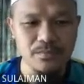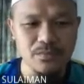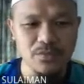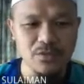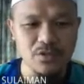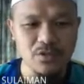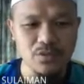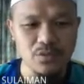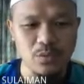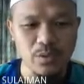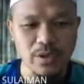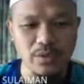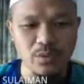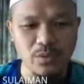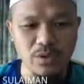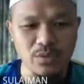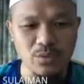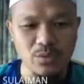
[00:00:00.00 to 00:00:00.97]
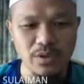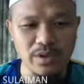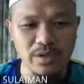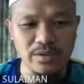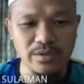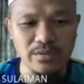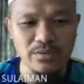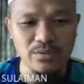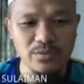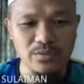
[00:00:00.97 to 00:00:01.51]
So
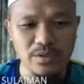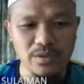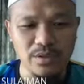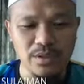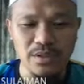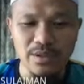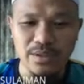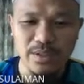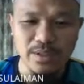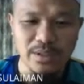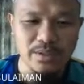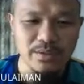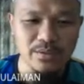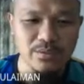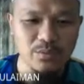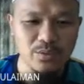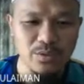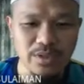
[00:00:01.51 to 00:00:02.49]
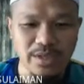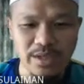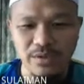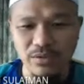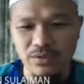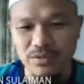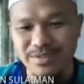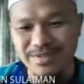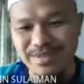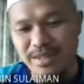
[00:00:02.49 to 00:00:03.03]
Y11, we can
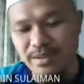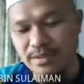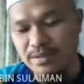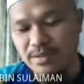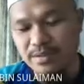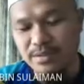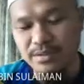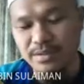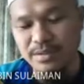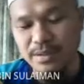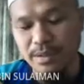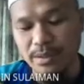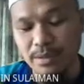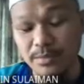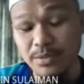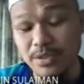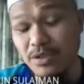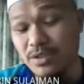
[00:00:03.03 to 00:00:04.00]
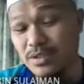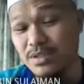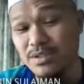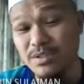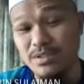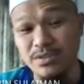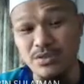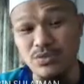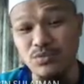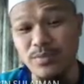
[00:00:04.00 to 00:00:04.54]
construct the, because this is a
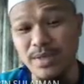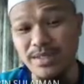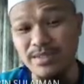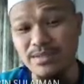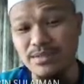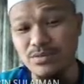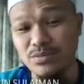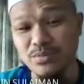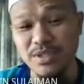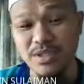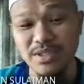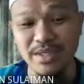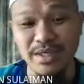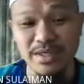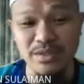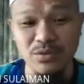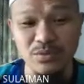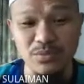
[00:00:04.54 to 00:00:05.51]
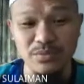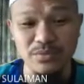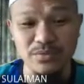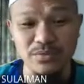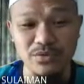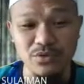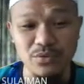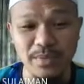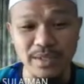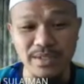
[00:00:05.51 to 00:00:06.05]
two bus, meaning that your
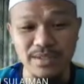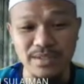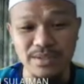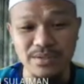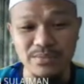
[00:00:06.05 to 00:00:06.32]
matrix